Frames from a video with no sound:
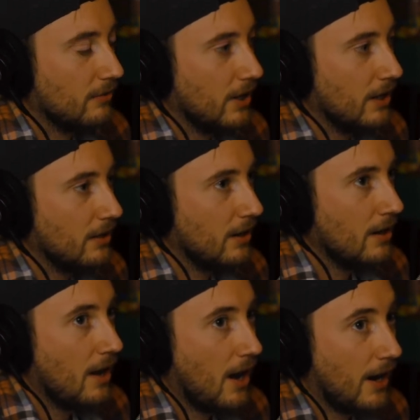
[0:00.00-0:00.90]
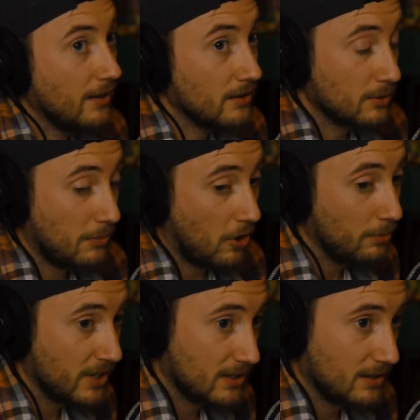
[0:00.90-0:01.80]
And I think small
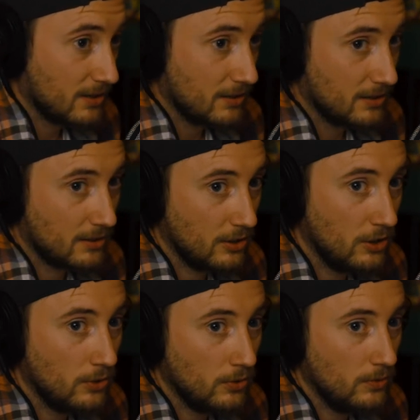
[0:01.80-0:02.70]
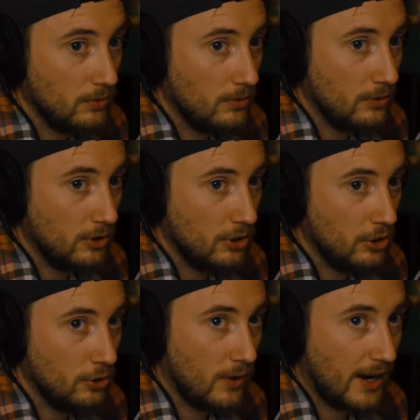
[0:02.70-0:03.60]
businesses, you
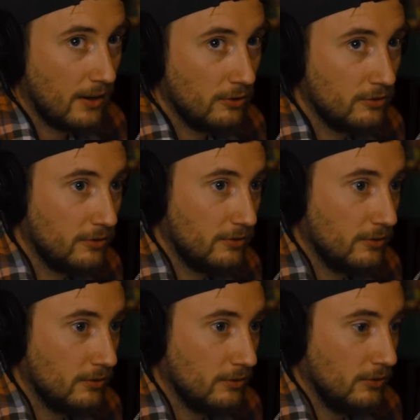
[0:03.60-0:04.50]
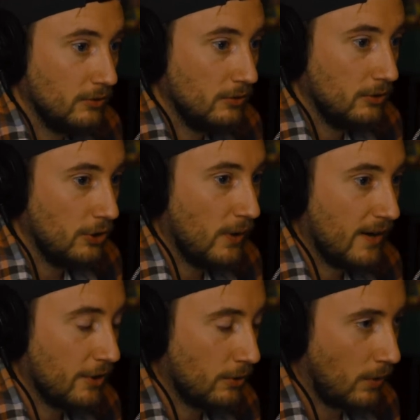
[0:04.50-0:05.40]
have
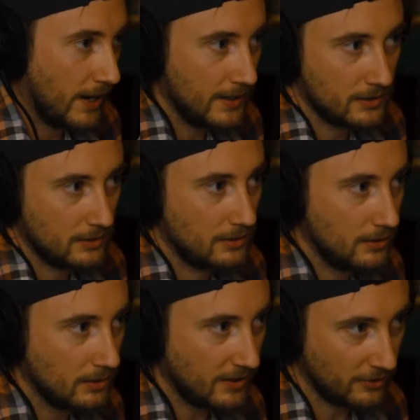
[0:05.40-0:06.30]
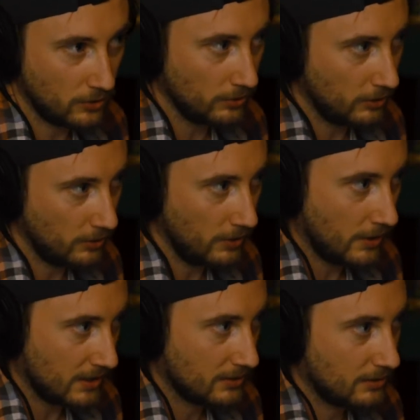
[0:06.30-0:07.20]
the greatest difficulty with
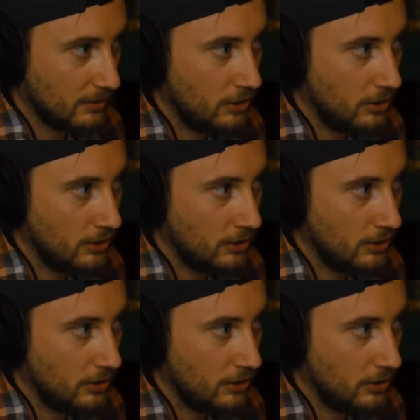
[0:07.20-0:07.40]
this.